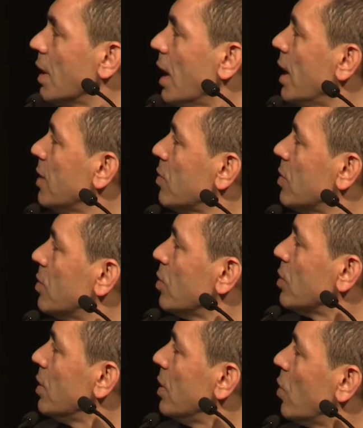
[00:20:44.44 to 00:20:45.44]
I
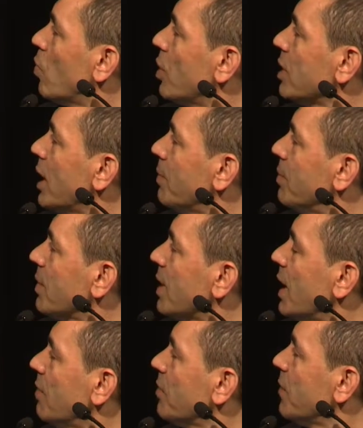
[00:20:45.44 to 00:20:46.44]
don't know what happened.
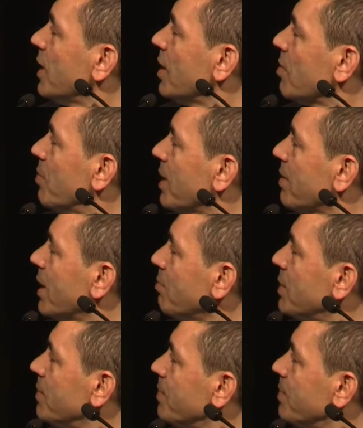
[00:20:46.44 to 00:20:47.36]
Everything is mixed up.